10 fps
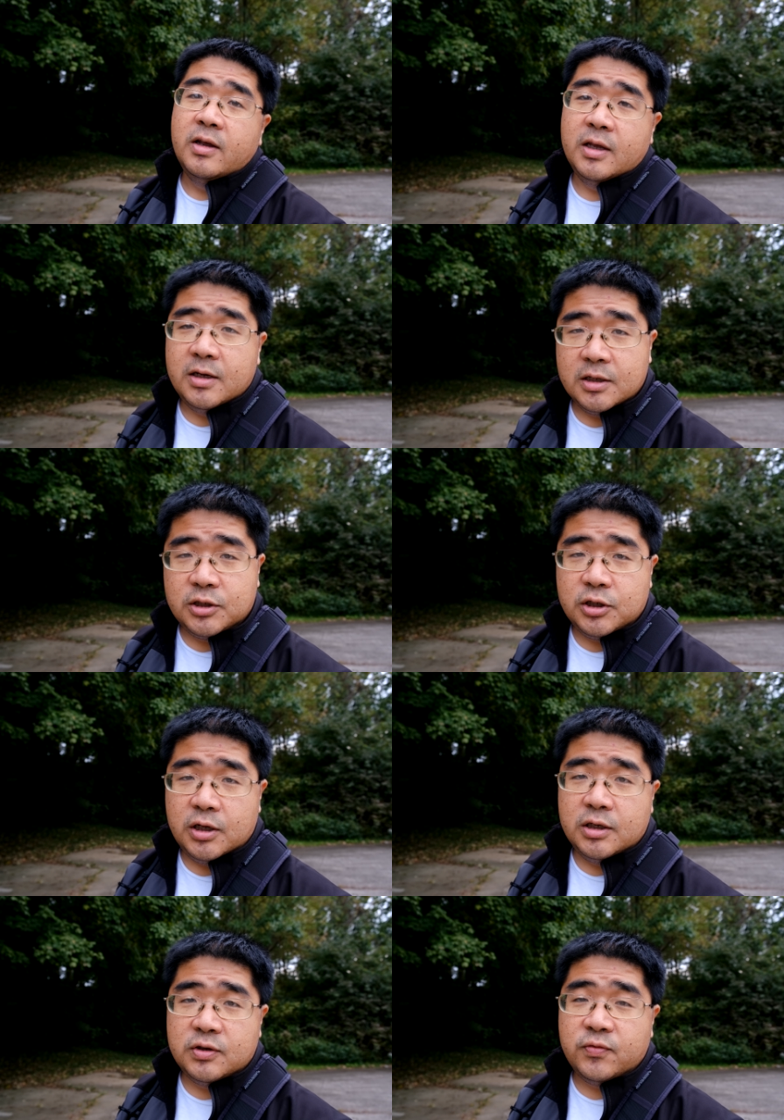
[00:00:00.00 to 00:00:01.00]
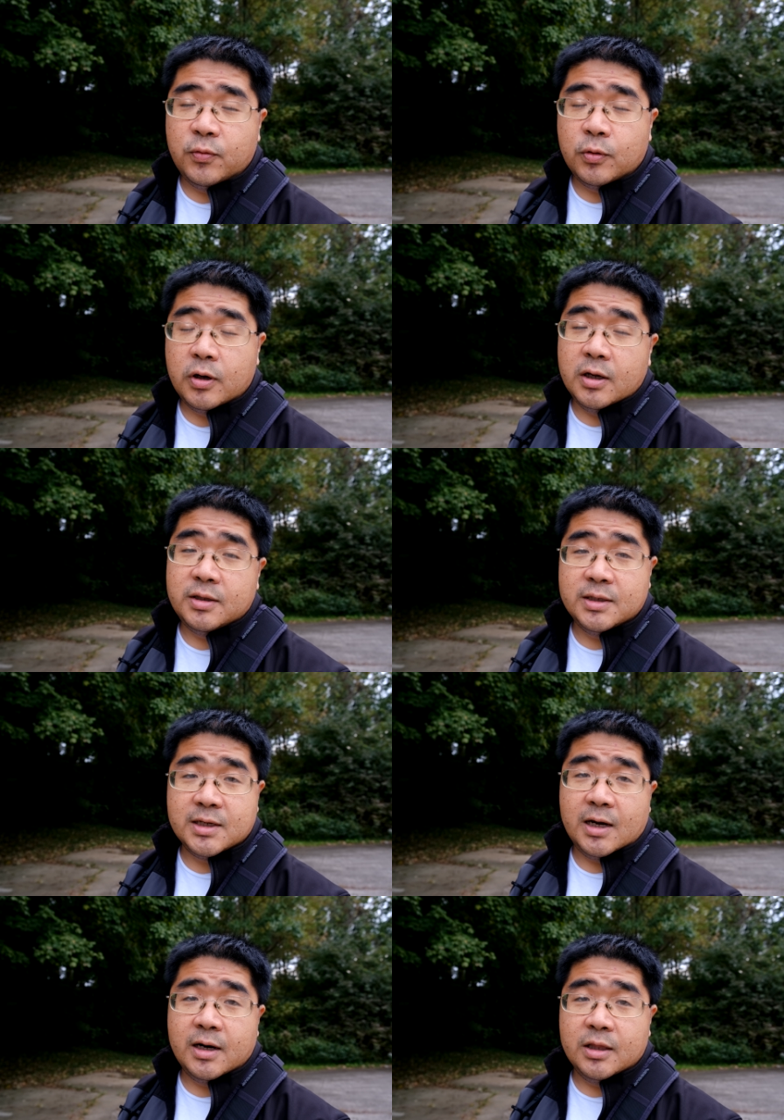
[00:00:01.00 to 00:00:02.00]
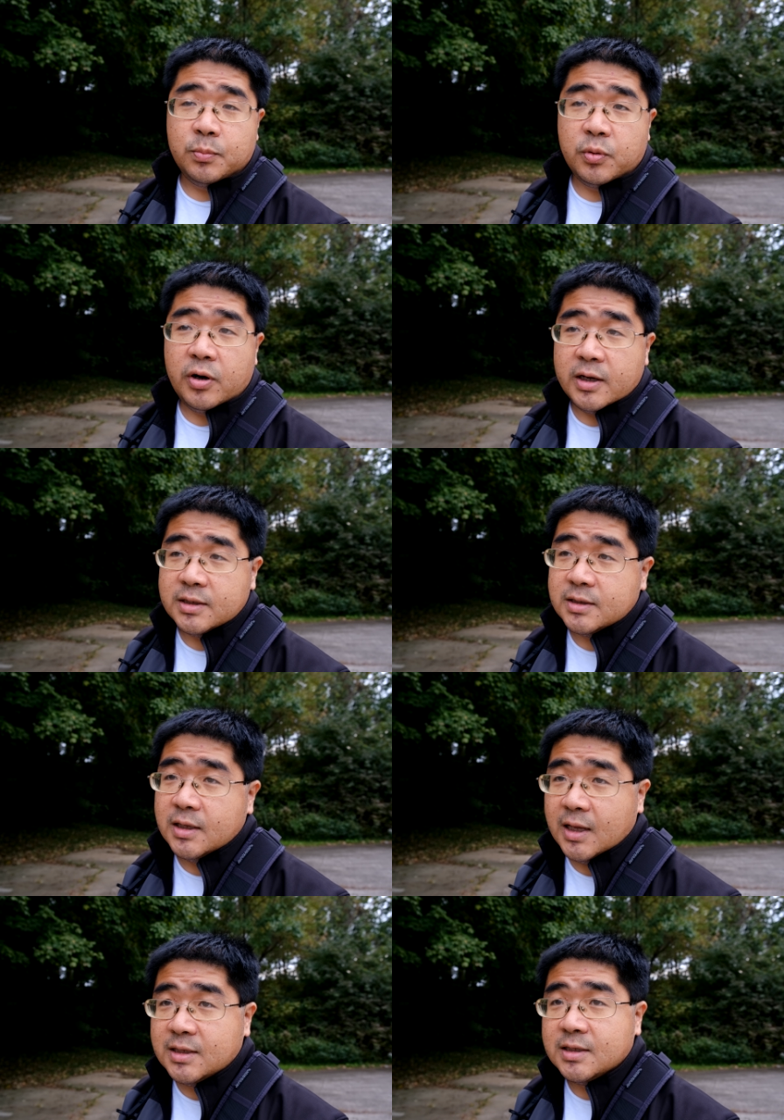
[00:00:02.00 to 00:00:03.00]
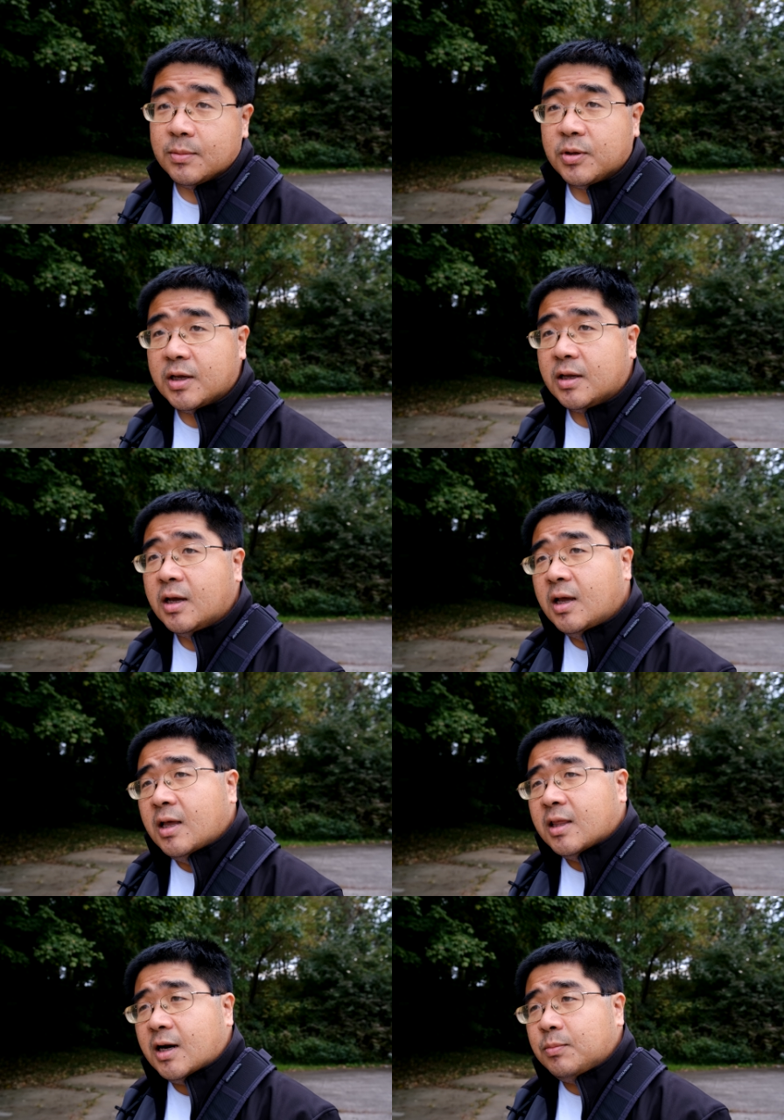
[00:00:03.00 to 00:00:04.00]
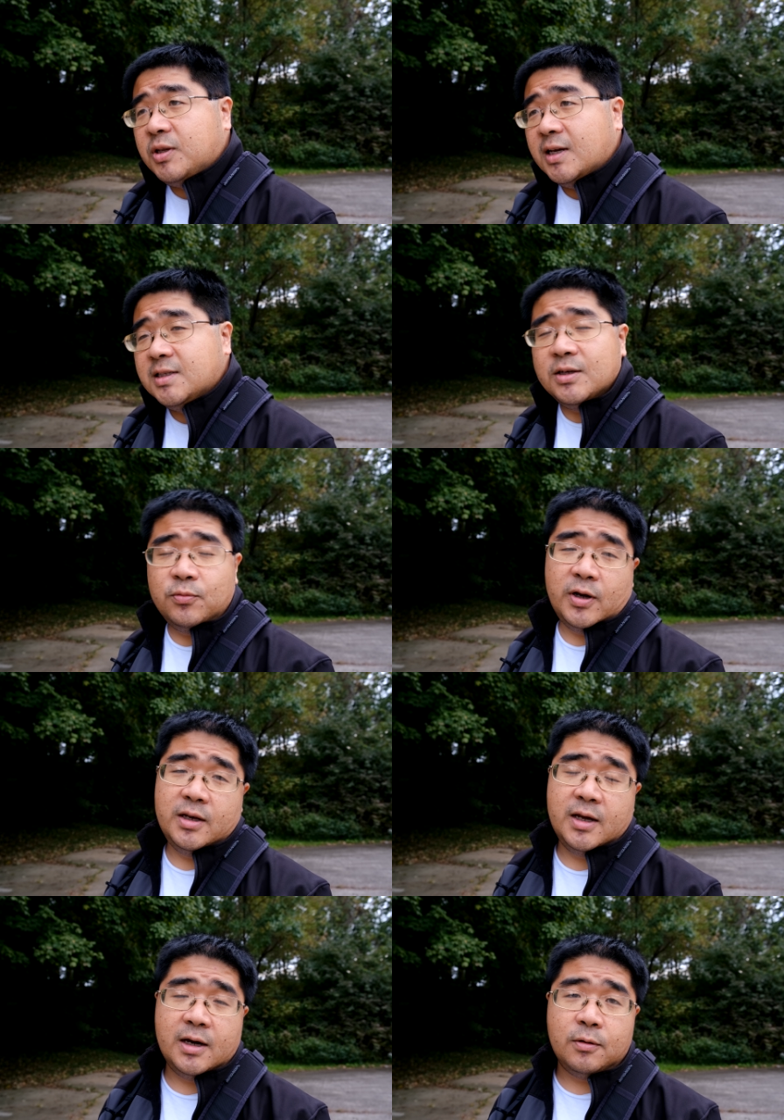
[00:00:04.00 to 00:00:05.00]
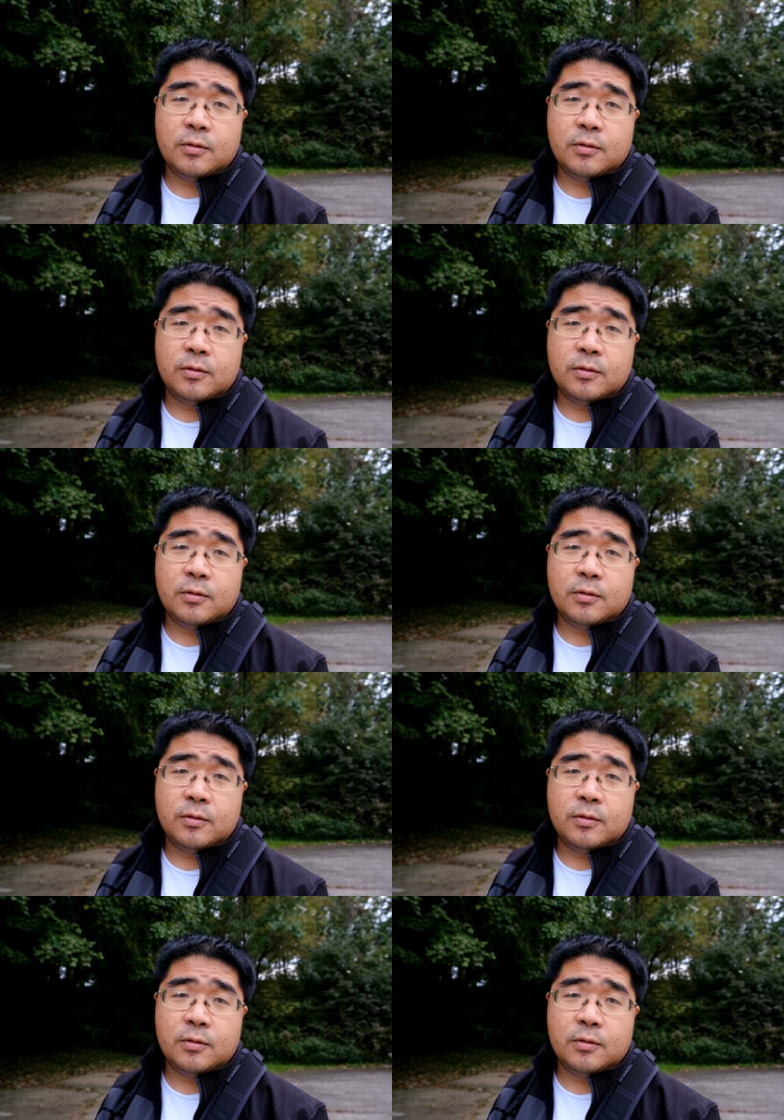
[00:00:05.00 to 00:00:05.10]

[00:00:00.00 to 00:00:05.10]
in exchange for a discount on the price. And that's something that I'm testing right now.